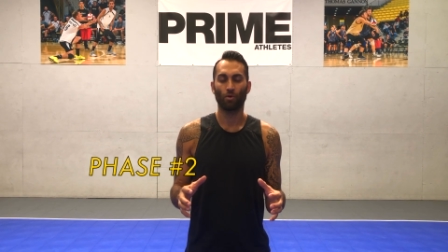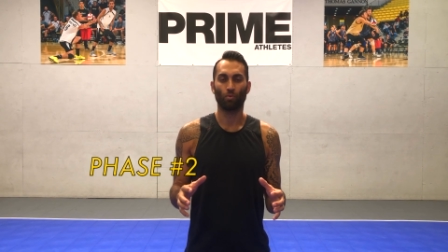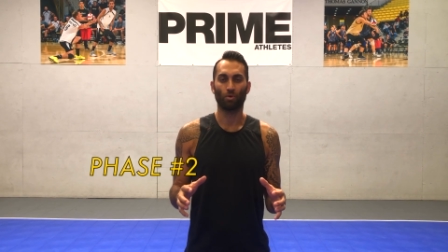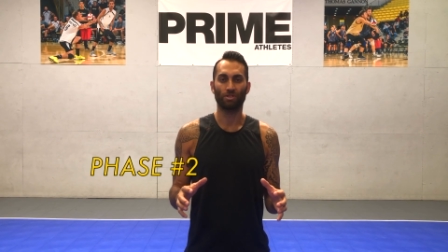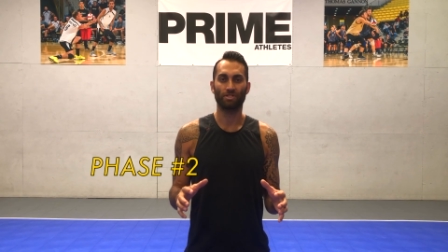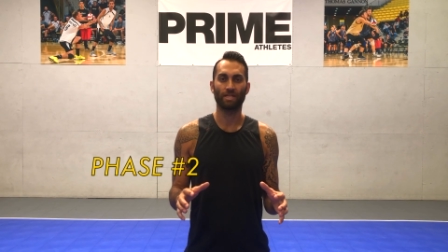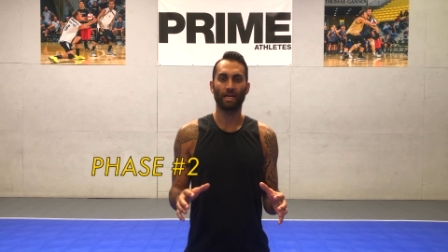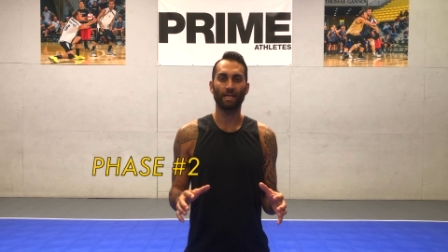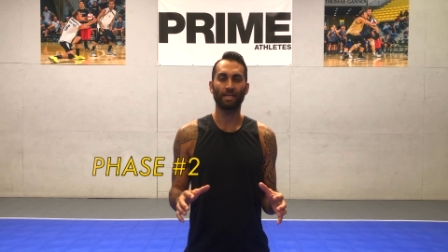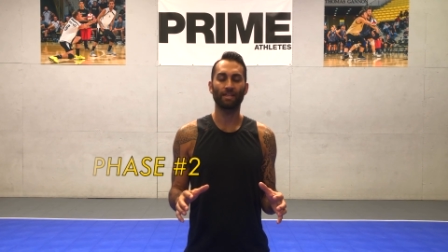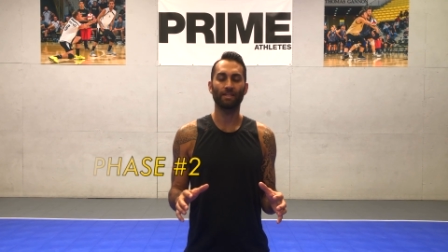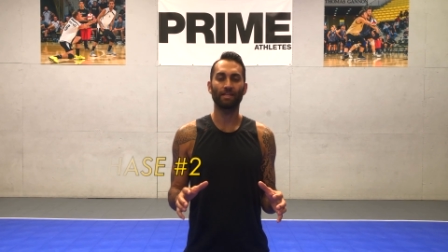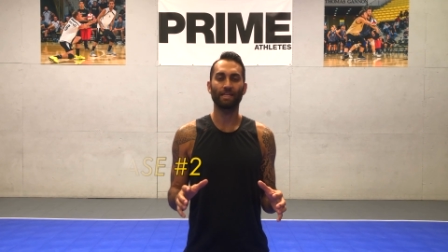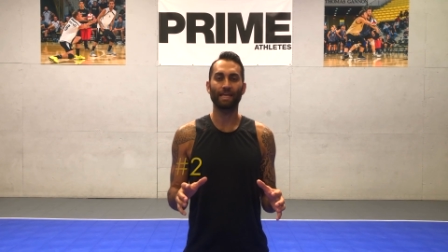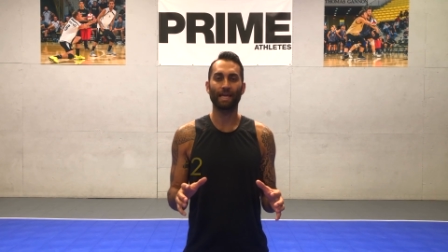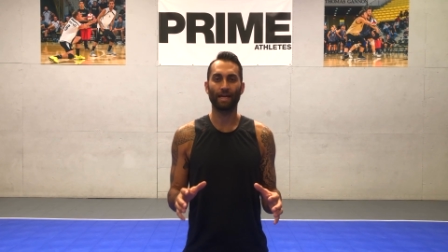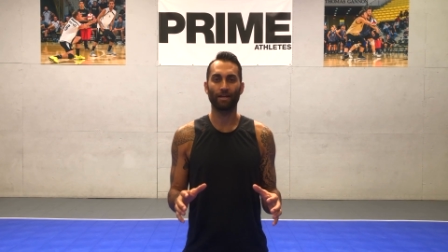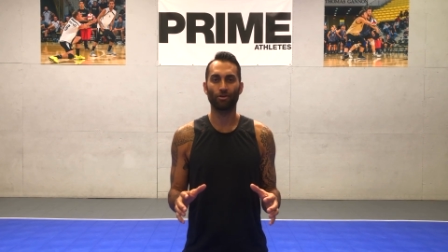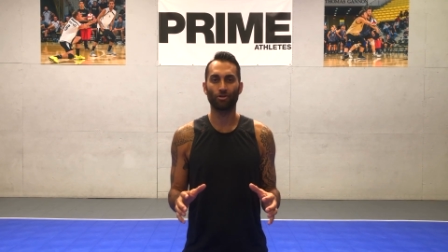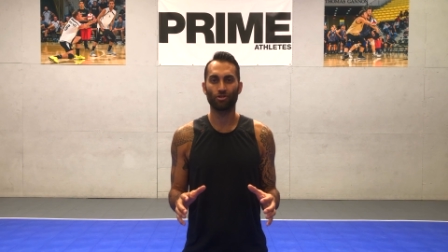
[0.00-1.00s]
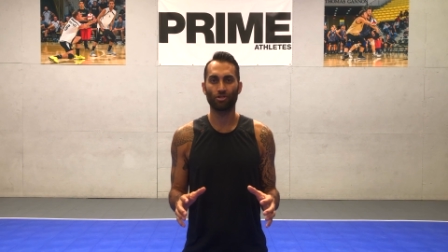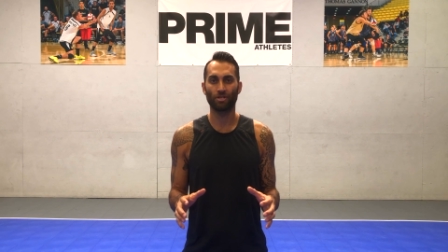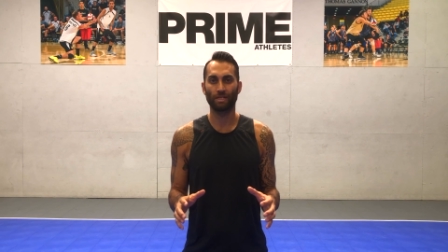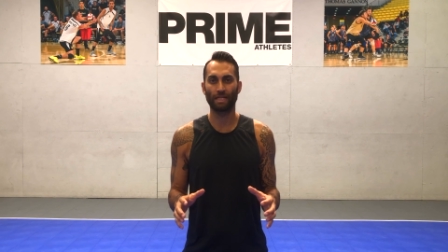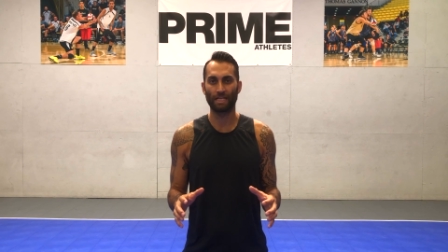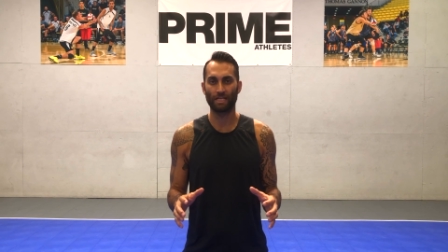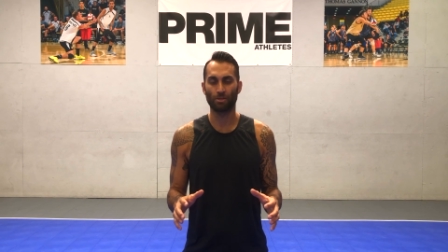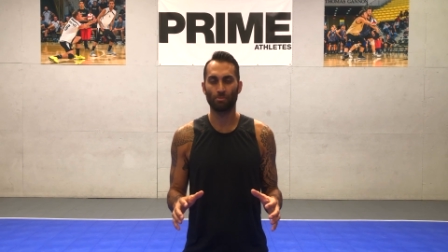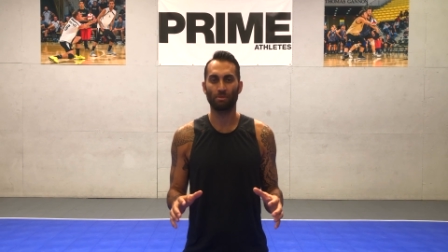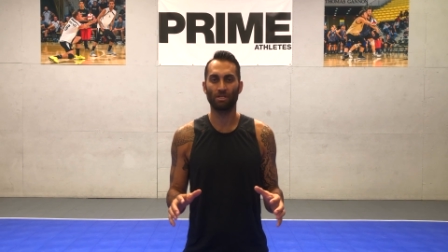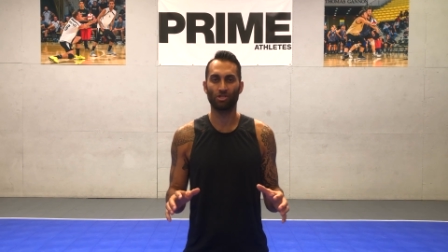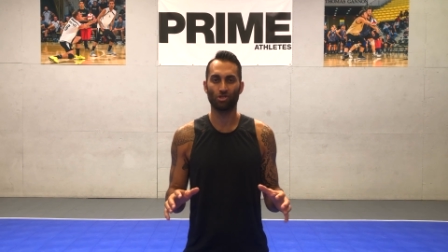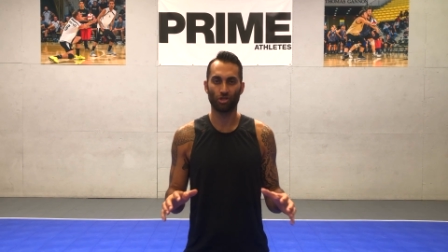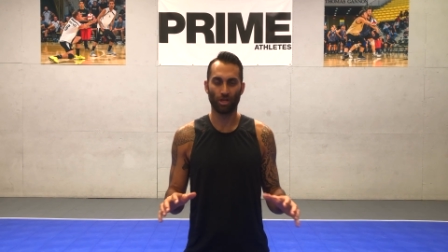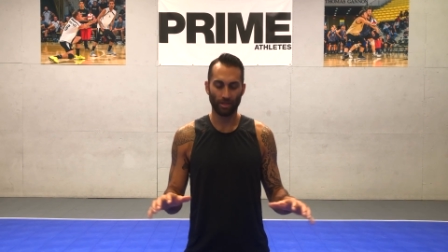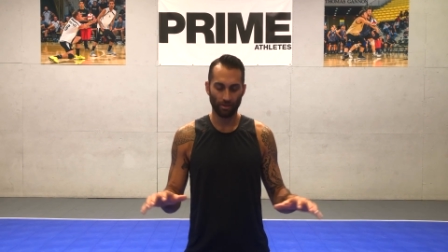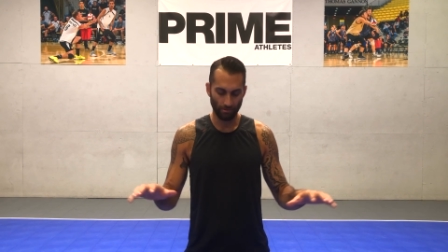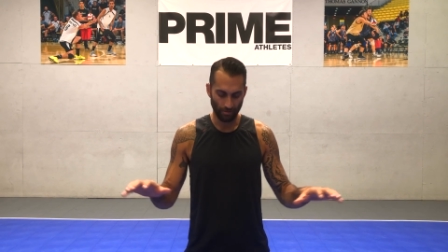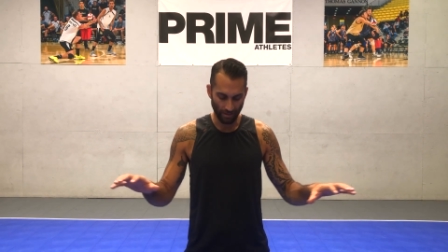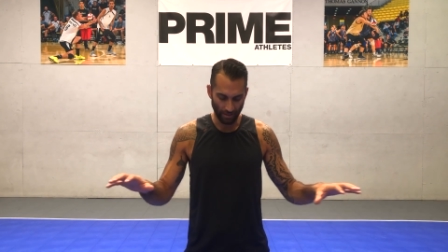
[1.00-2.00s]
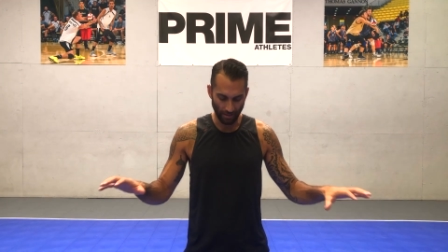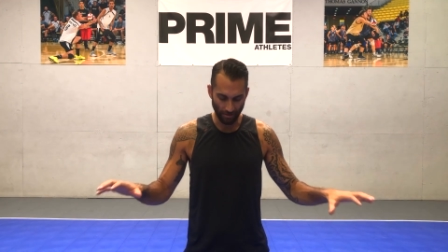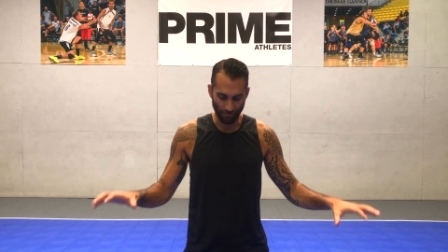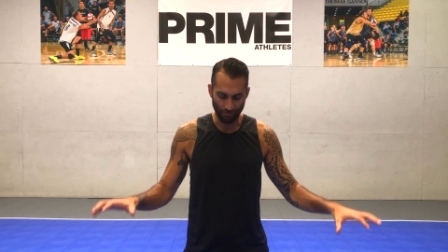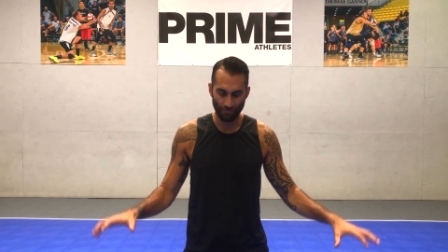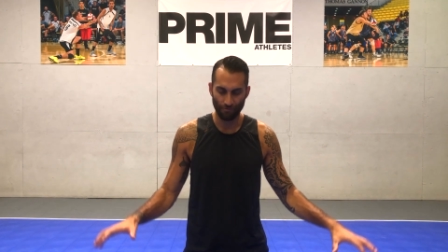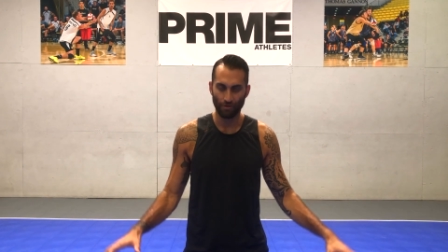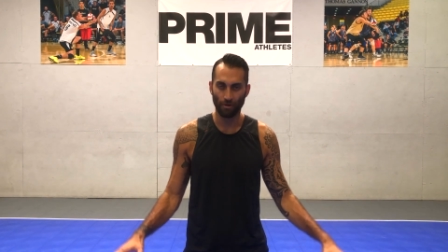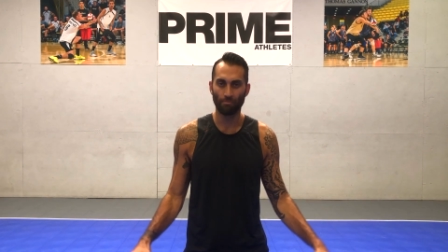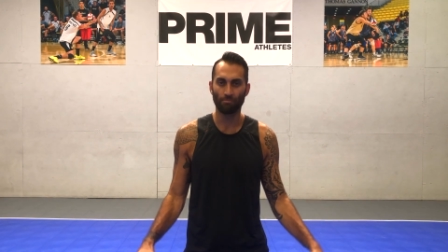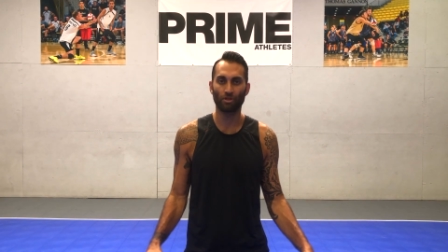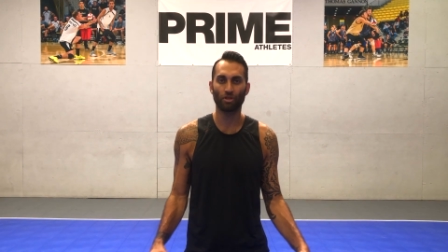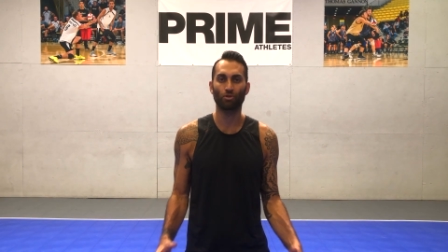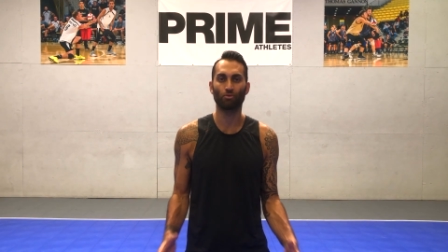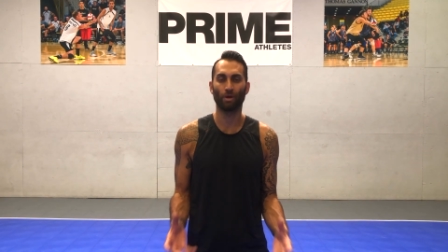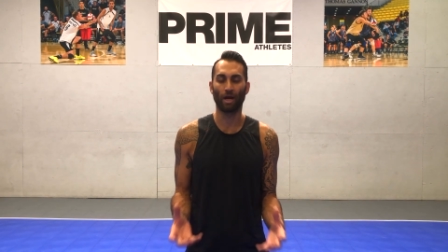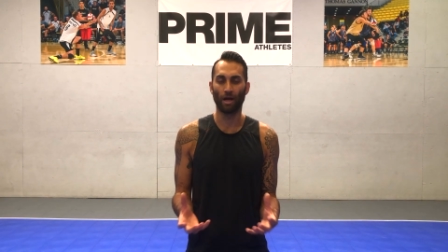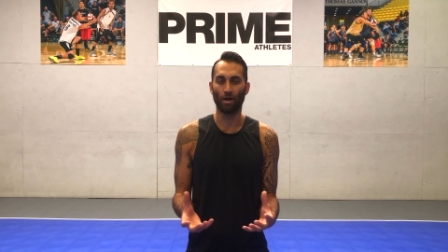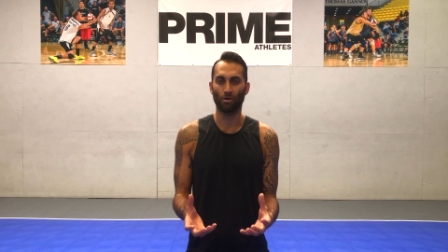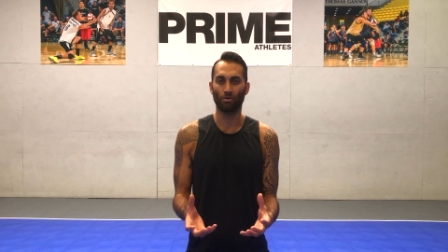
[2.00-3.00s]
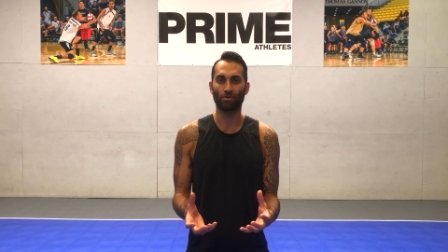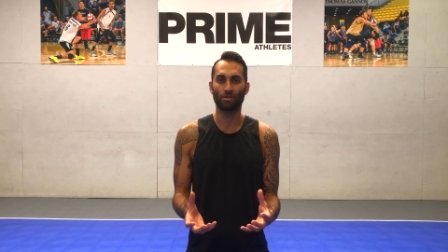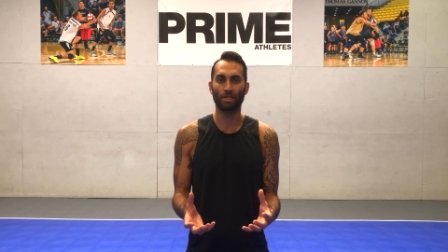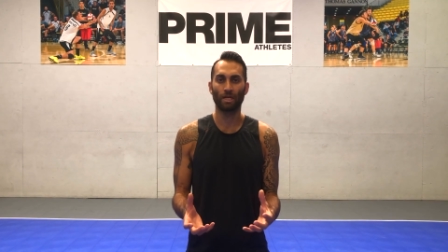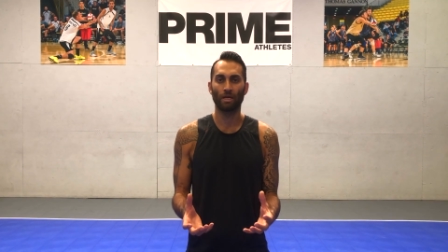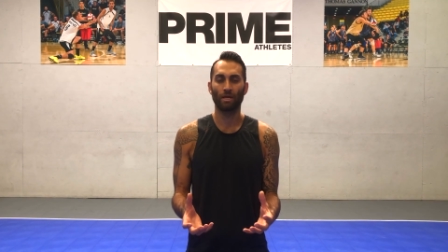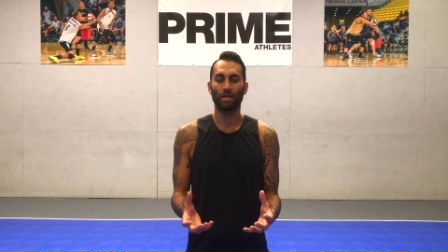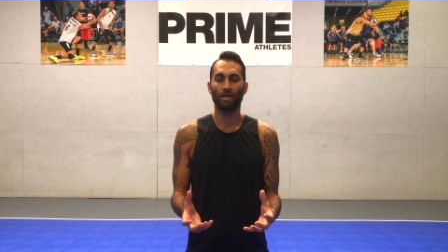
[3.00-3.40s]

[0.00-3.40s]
we're taking the energy that's been generated from the ground